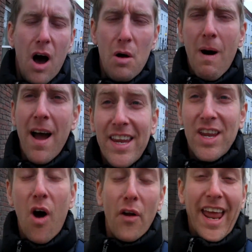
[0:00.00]
Oh my
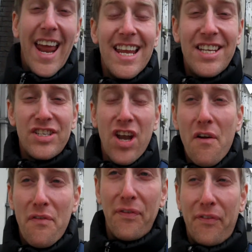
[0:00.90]
God, it is
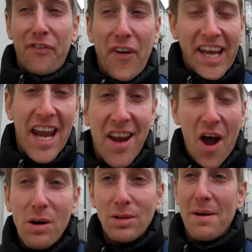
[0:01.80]
so freaking
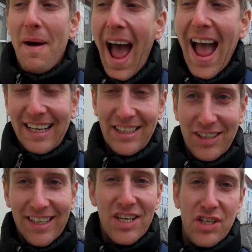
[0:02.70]
cold. I'm
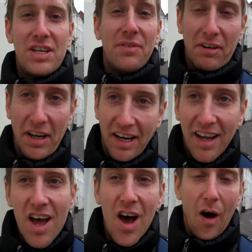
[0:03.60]
actually shivering
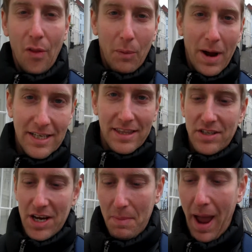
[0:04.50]
on the to the
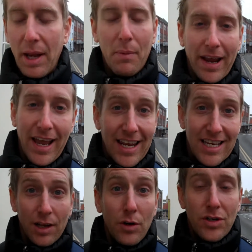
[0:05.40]
gym. Anyway, it
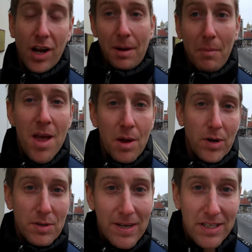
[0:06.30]
is lunchtime,
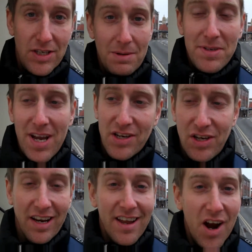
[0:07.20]
which means a gym
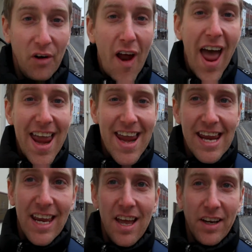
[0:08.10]
session.
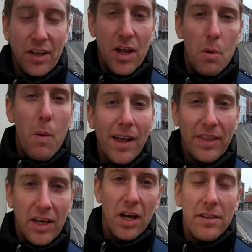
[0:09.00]
Hooray! Gonna go work
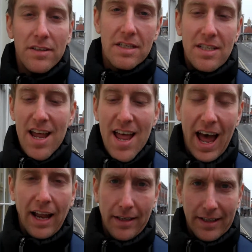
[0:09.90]
the guns
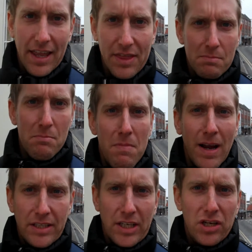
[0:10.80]
and get them
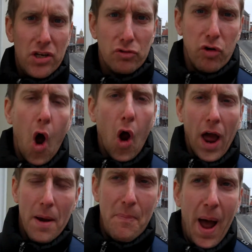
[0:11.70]
mighty strong
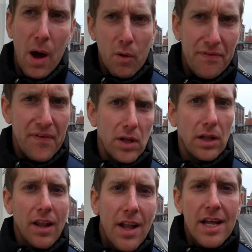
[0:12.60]
and powerful.
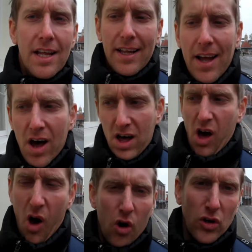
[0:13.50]

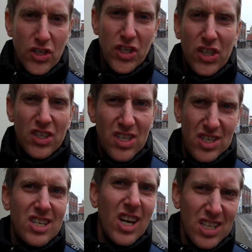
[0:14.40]
Or
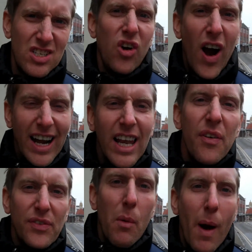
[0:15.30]
just try and
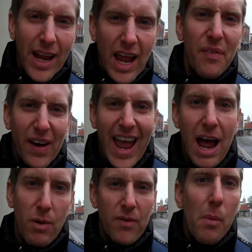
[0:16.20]
lift a weight if I
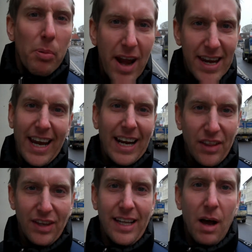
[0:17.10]
can without breaking anything.